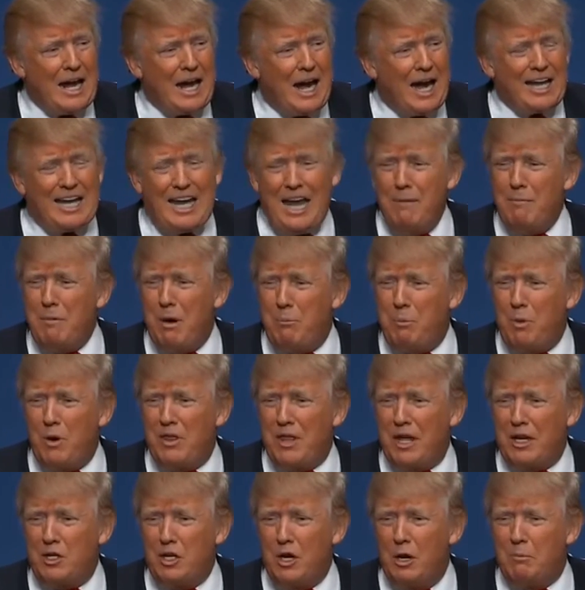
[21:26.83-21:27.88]
I came up with
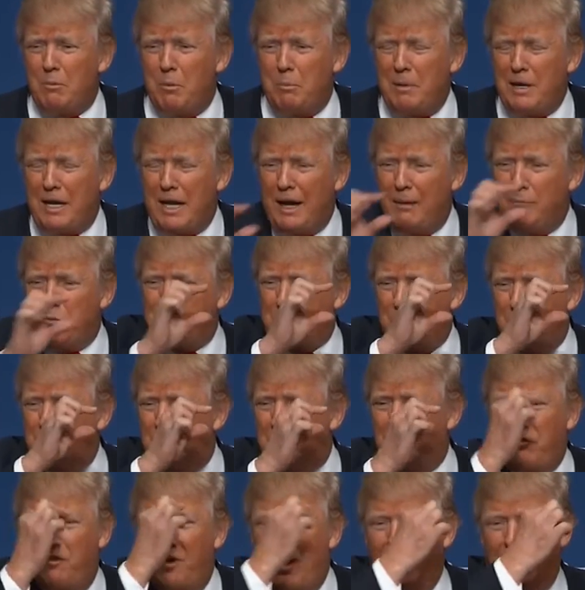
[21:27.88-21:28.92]
that term. It became so
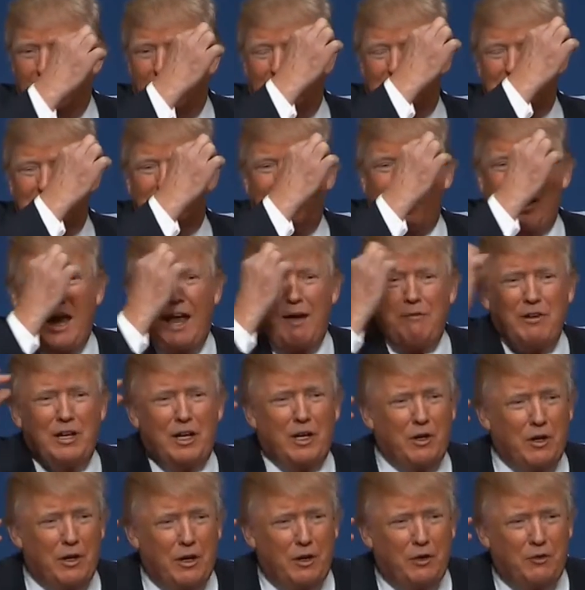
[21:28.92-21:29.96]
defining. It's like having
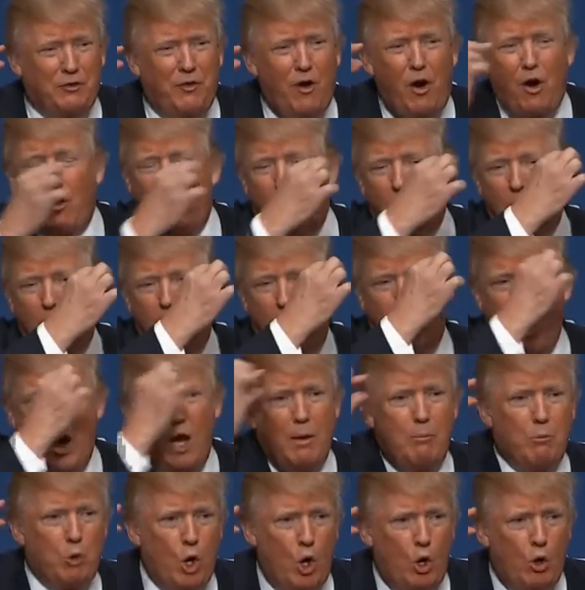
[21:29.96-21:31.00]
it on his forehead. I
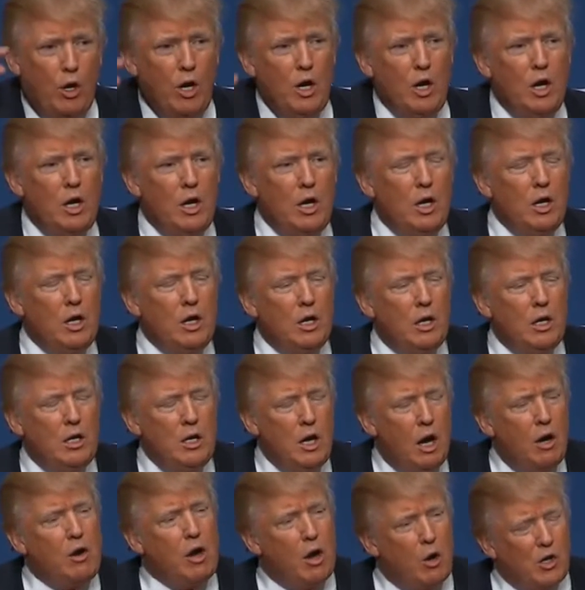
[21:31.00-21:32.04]
am low.
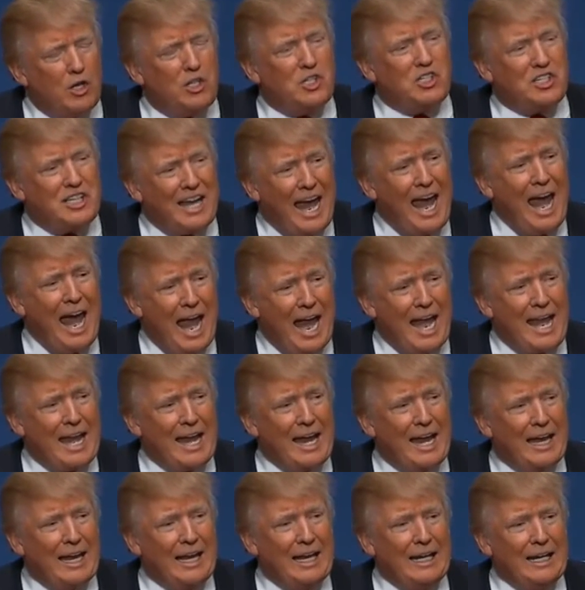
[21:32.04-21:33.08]
No, it's sad.
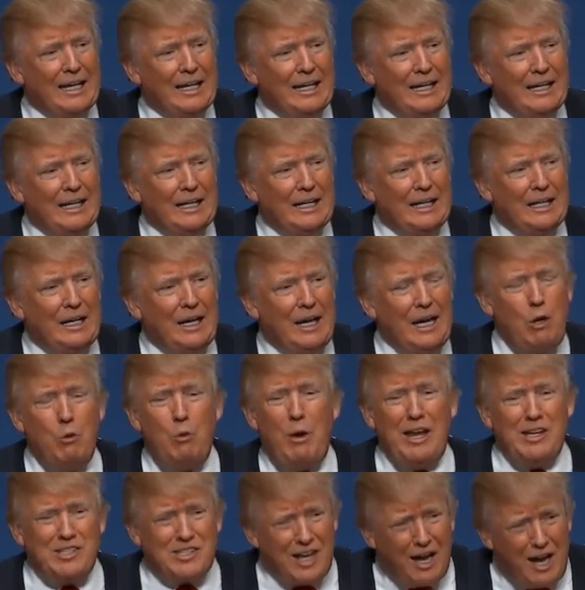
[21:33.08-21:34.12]
He
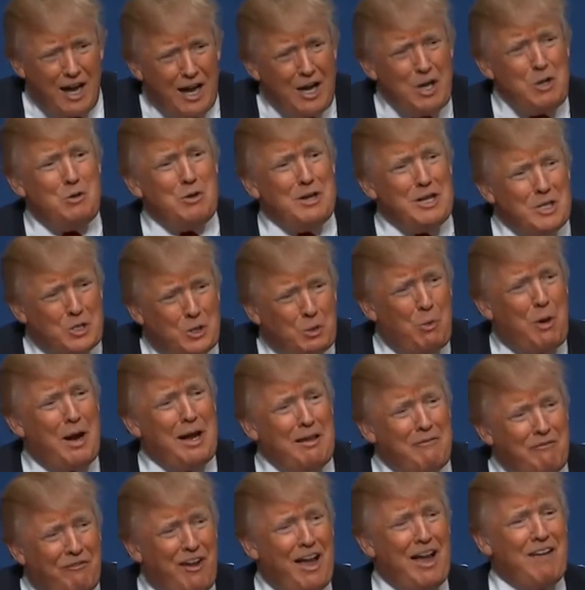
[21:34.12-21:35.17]
raised
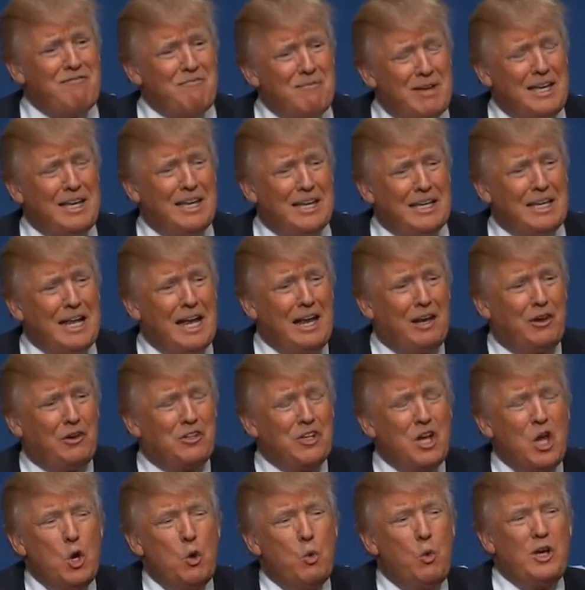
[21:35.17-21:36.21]
$125 million,
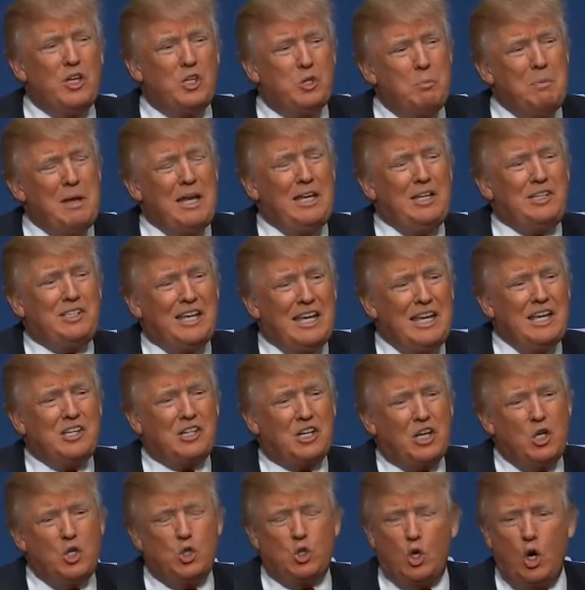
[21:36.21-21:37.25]
which means he's
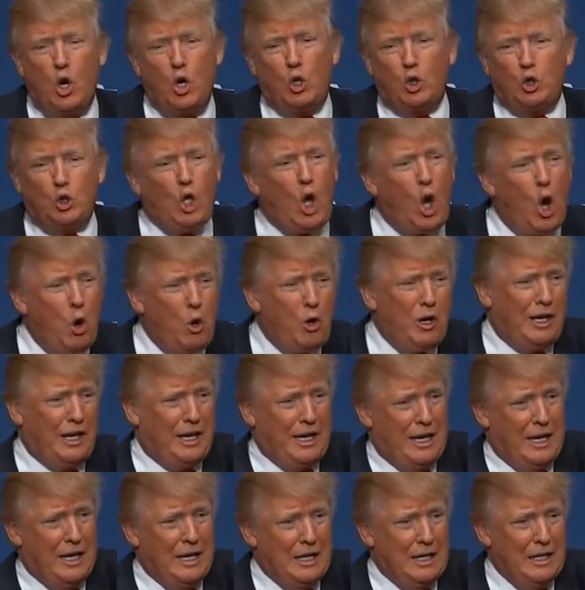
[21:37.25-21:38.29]
controlled
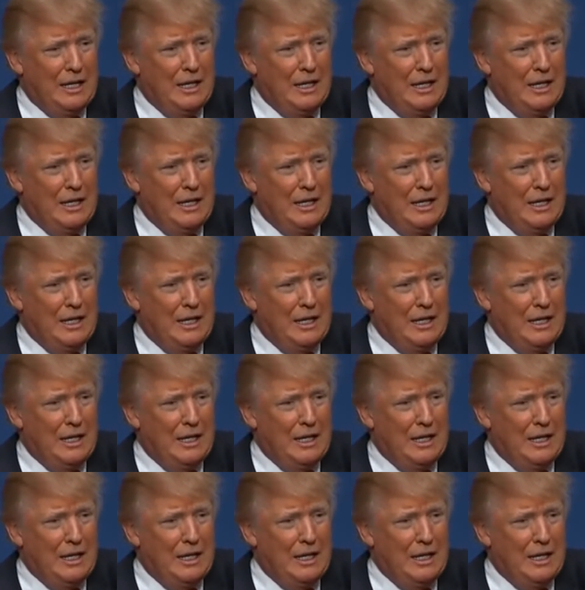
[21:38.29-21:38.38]
totally